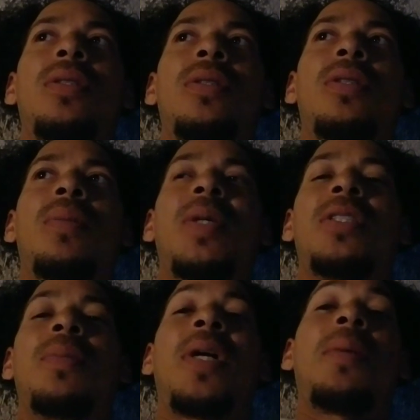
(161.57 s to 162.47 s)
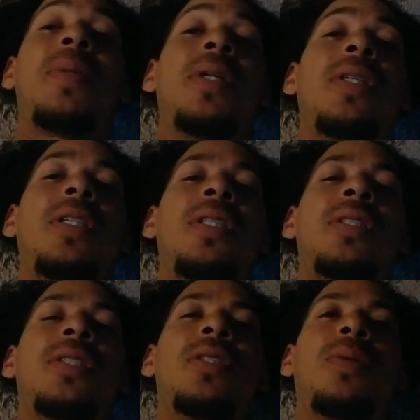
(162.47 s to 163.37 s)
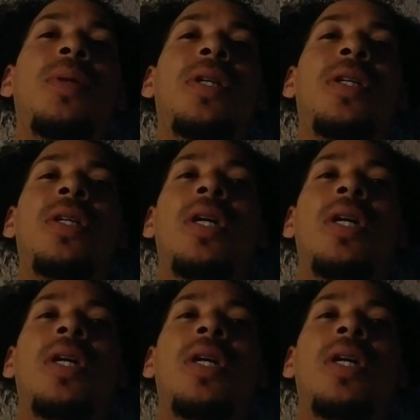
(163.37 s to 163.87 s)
to the best of my abilities, to where